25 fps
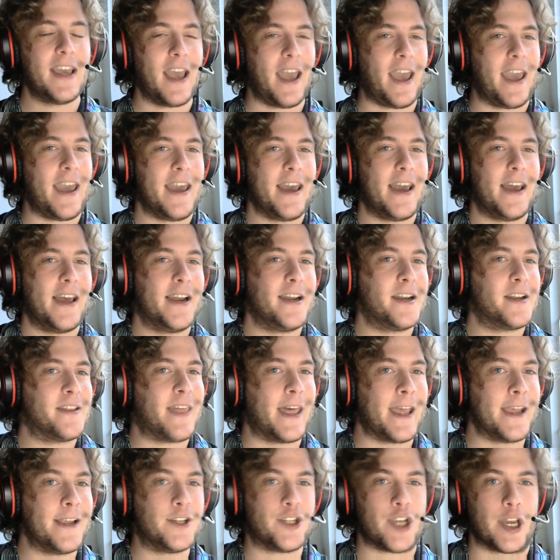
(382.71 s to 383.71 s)
and
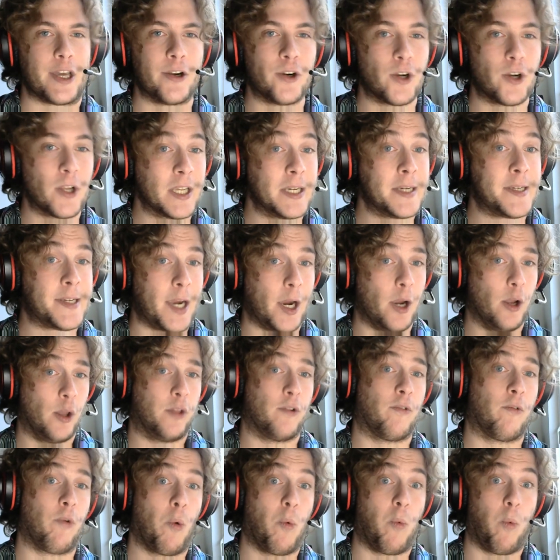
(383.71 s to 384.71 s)
they generally share the
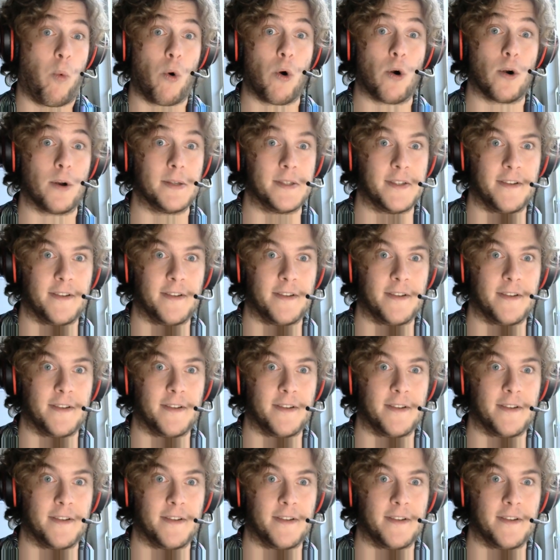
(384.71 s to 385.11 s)
rewards